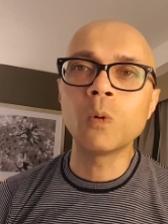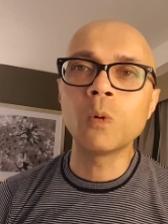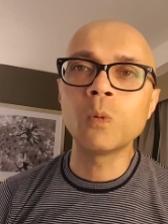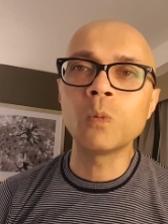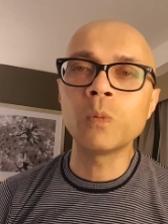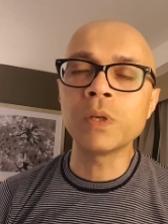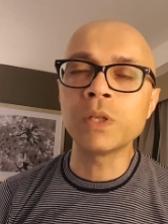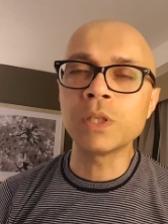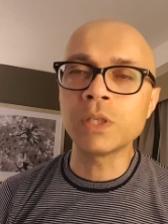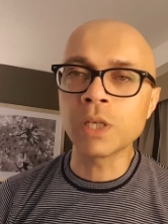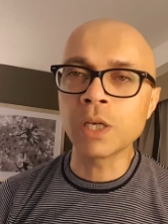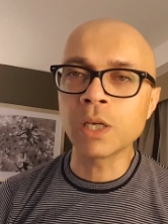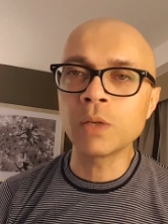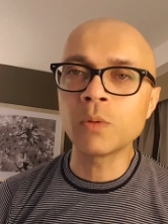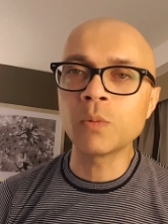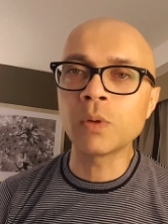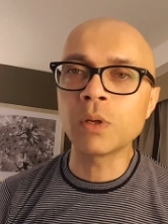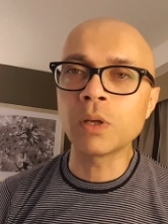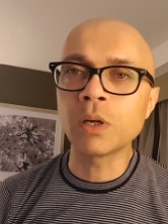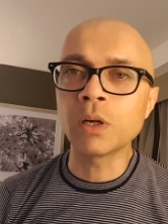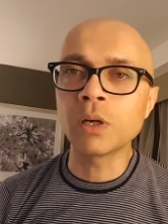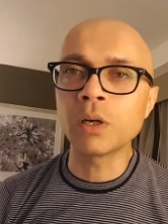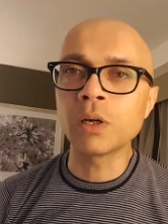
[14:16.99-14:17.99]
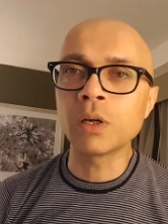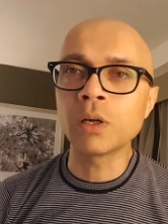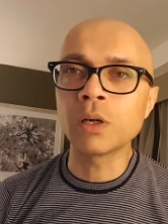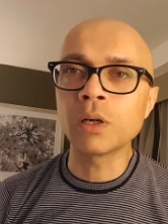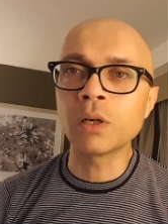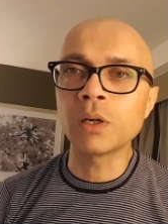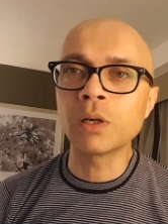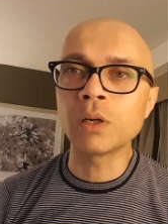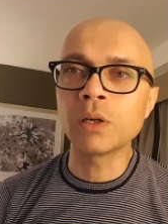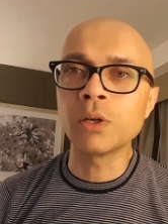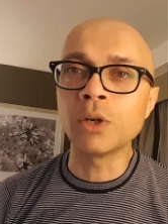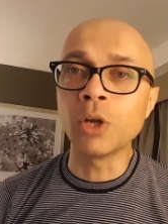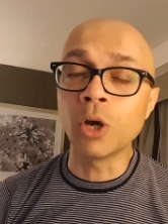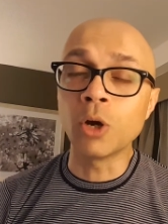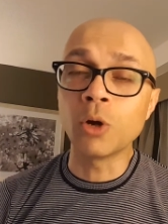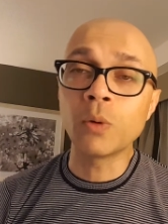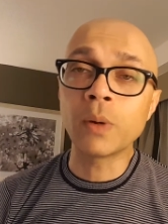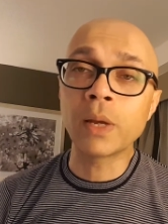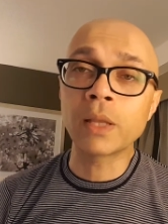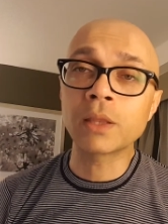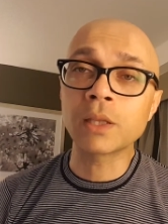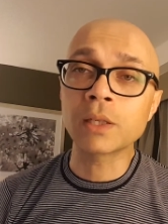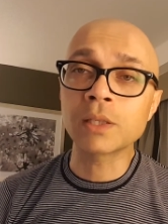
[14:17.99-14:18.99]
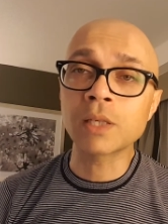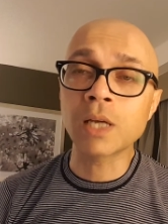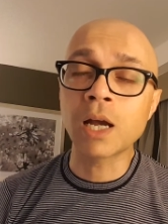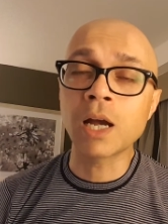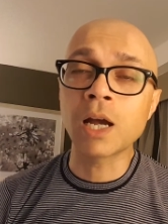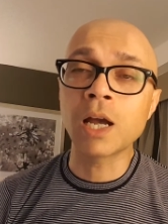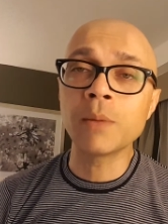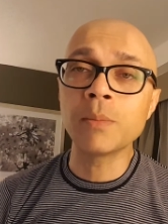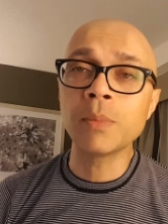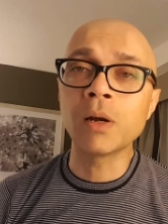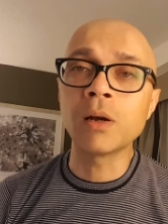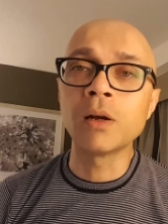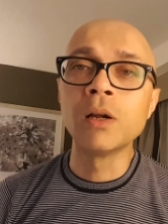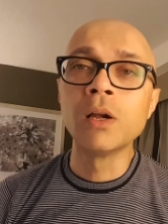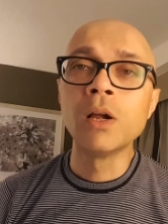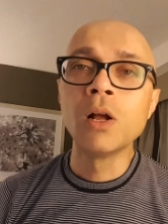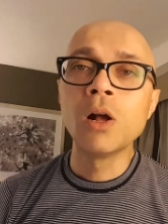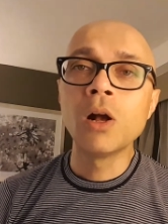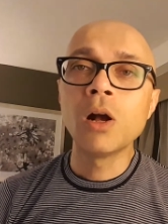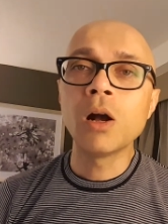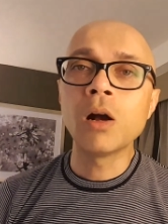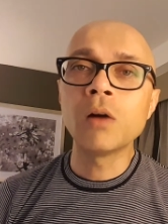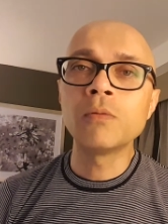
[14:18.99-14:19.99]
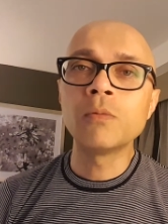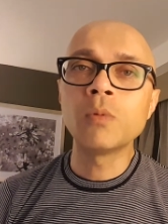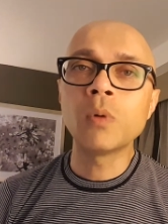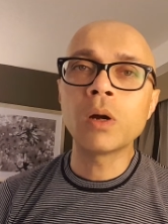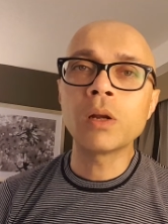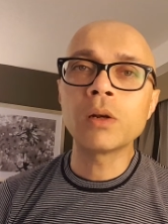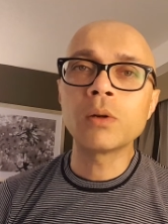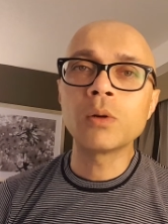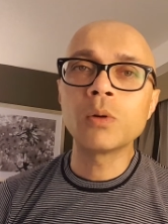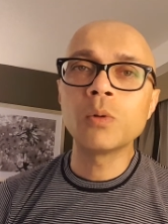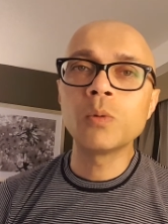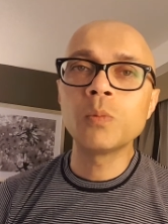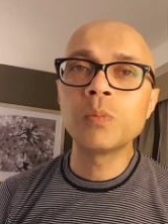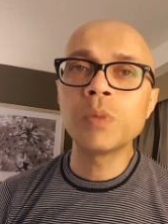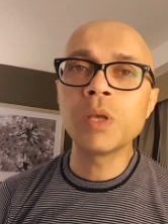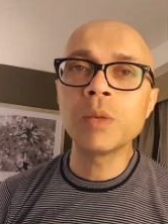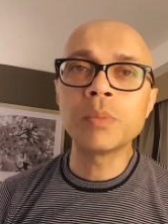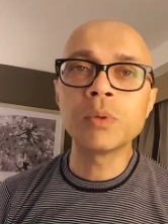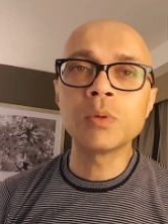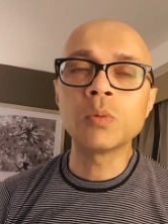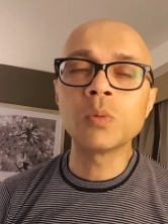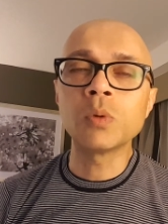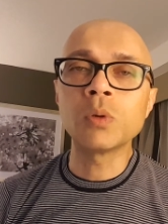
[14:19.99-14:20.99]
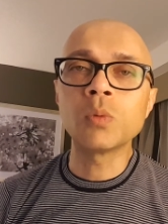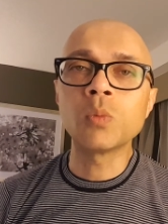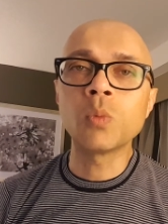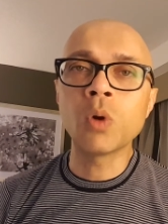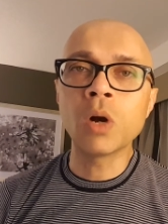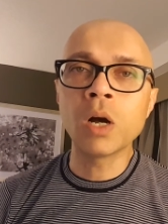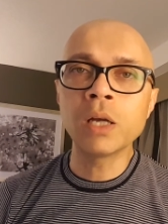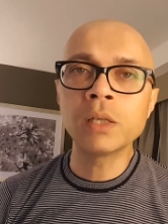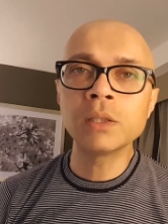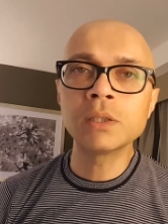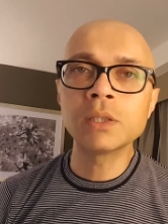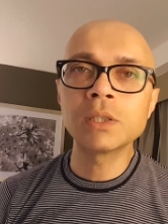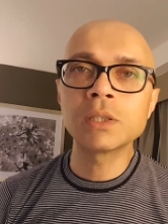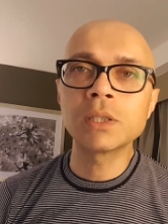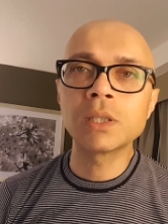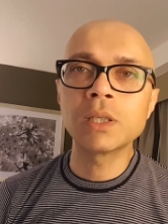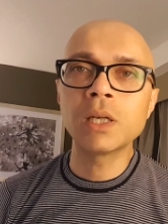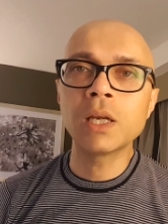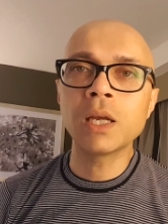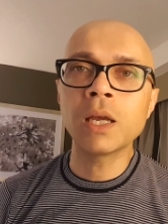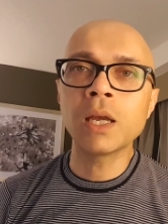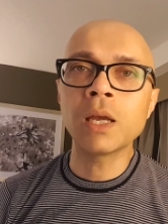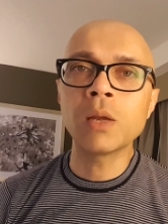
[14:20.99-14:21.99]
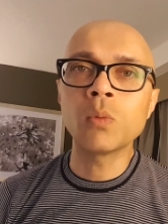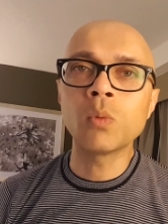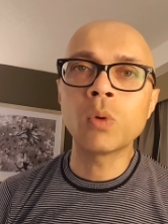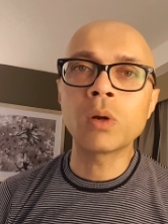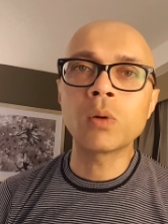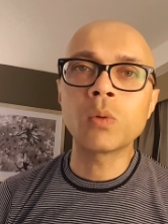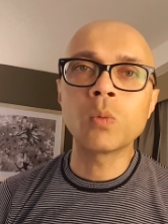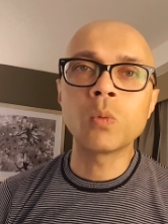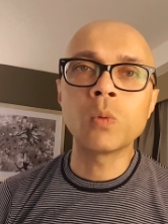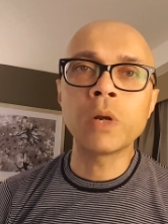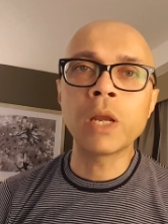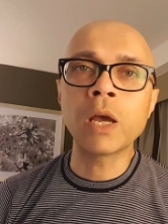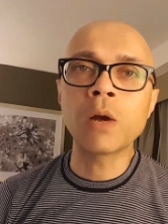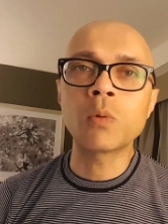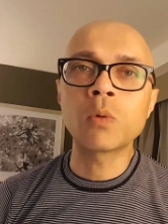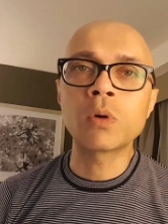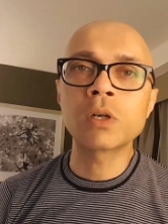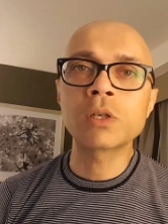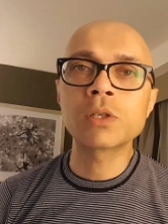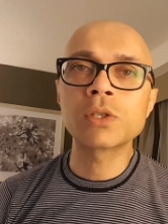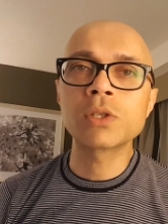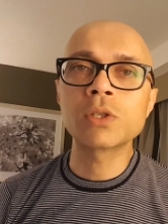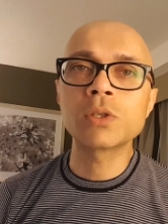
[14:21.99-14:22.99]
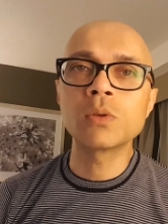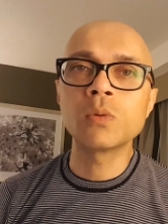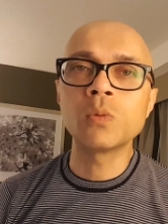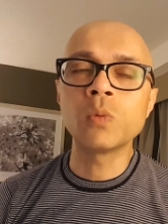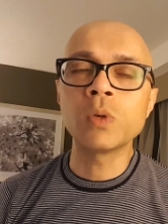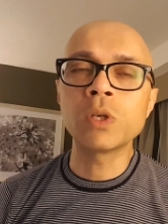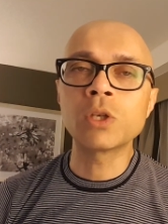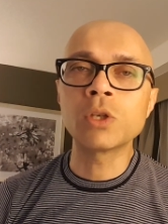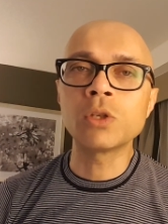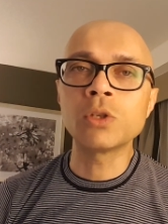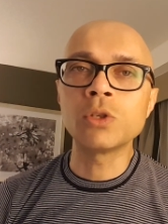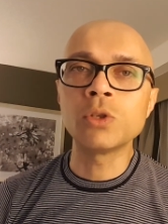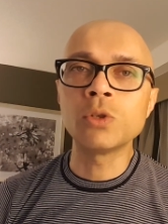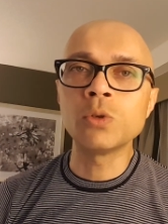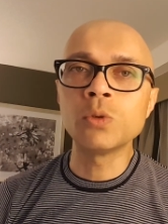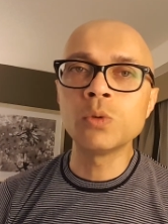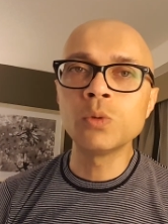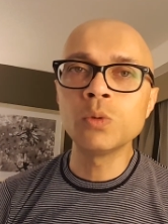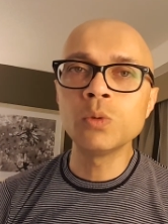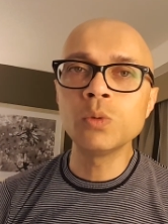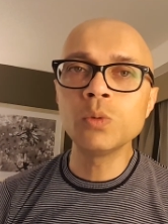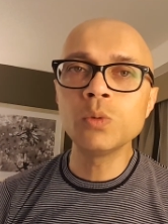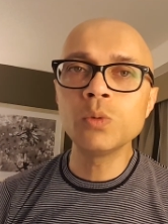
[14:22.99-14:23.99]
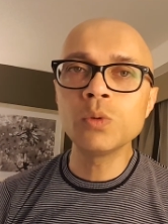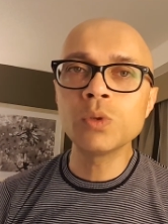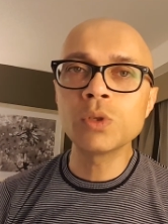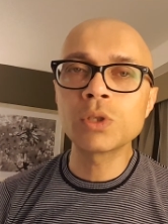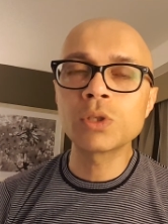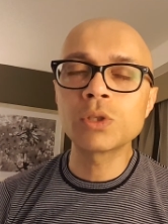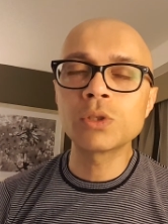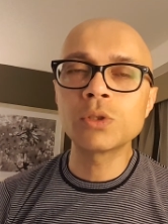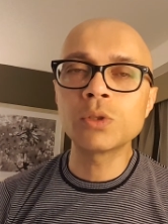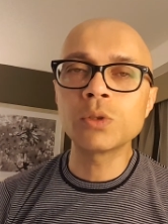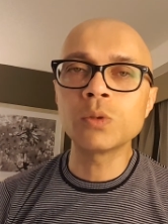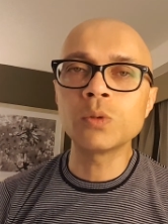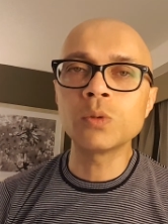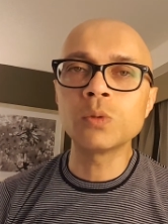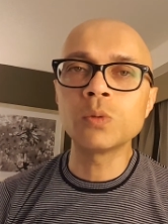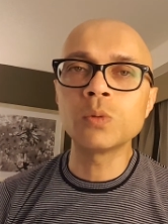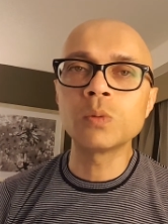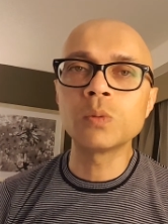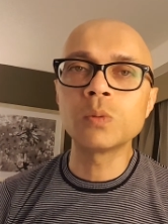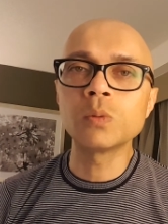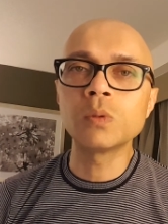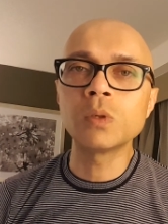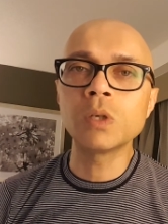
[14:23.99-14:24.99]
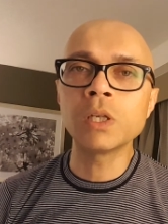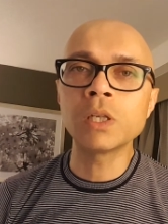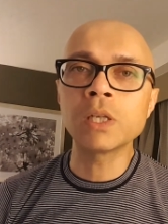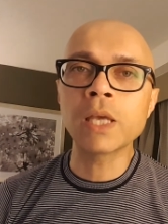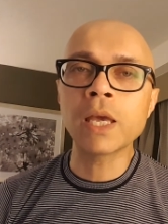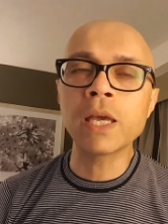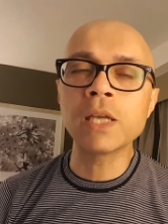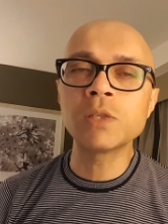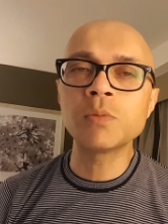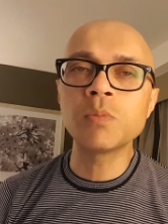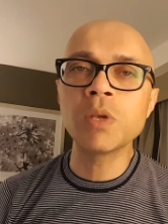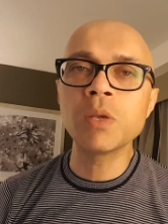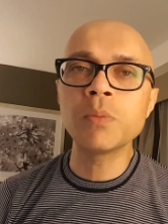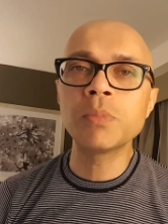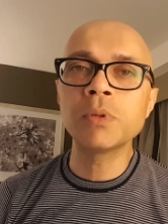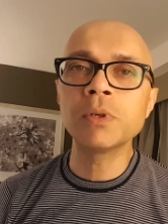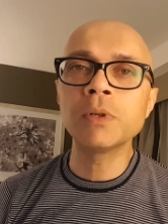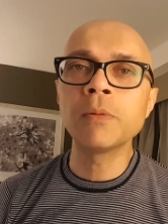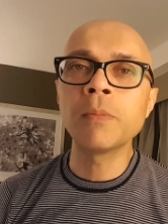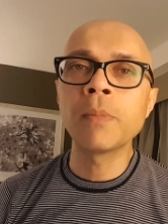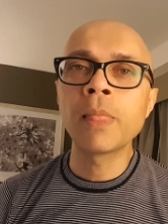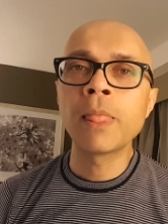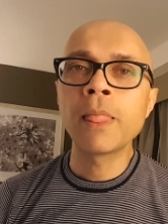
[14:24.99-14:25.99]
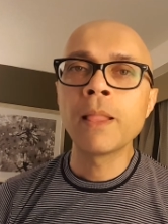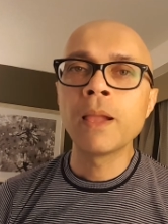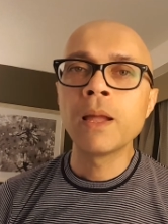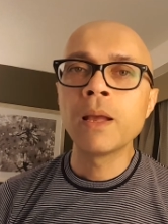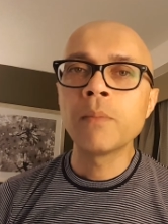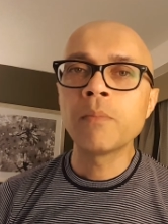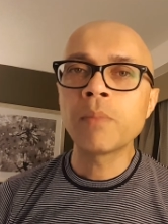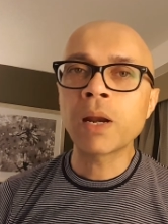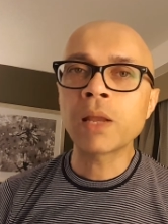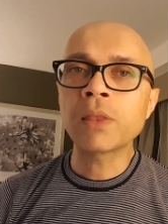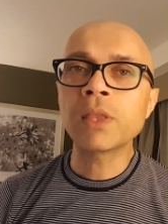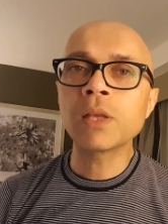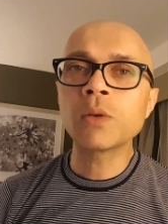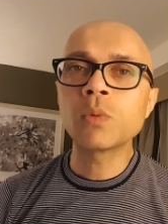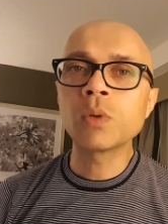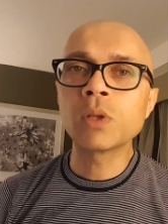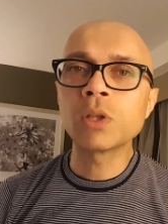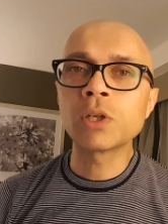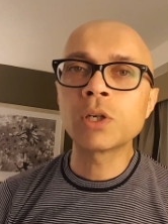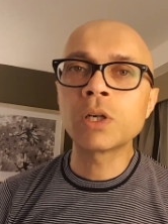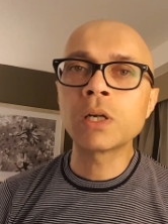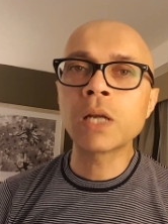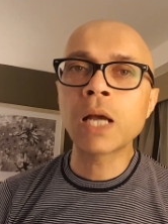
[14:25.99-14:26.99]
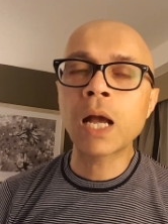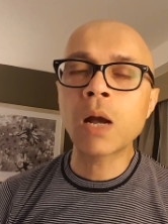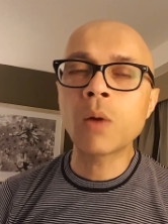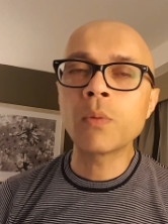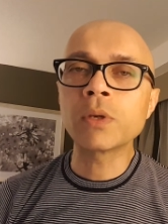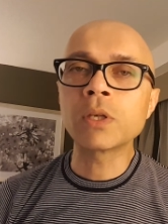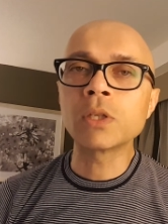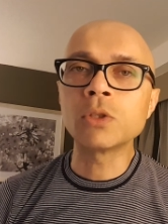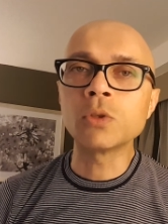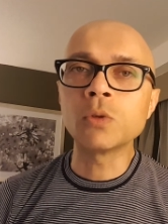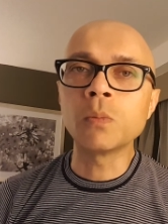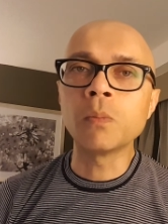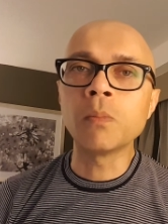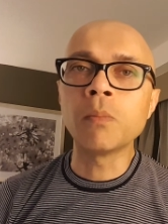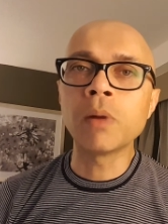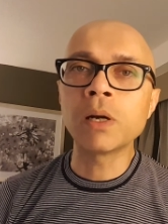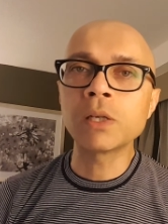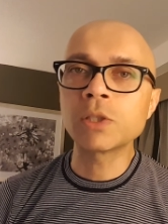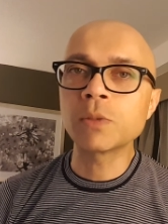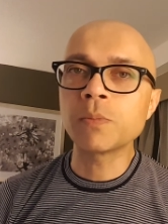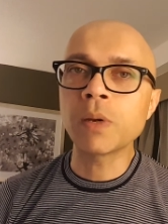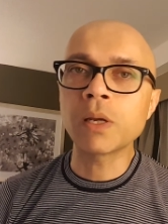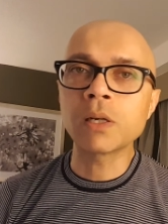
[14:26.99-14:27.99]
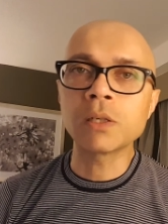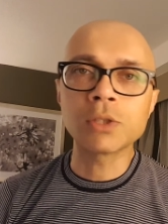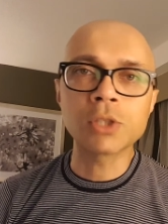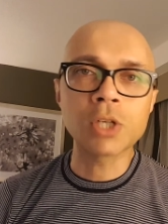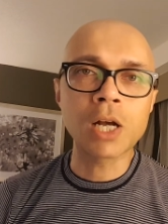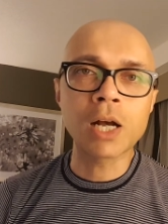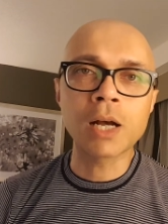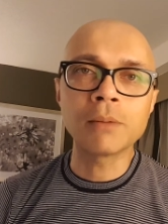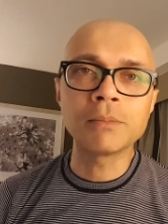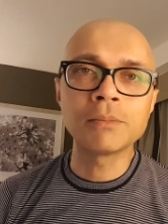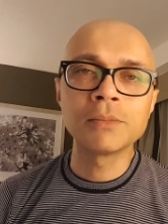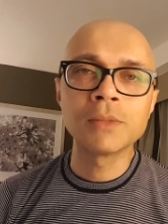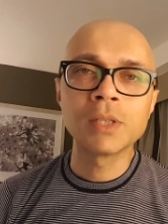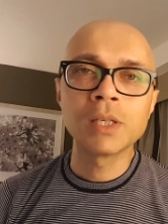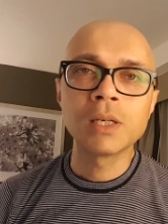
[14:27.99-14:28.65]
we did know at the time of what people would want and what networks we could use to engage people. But I think we learned how we could do a much better job.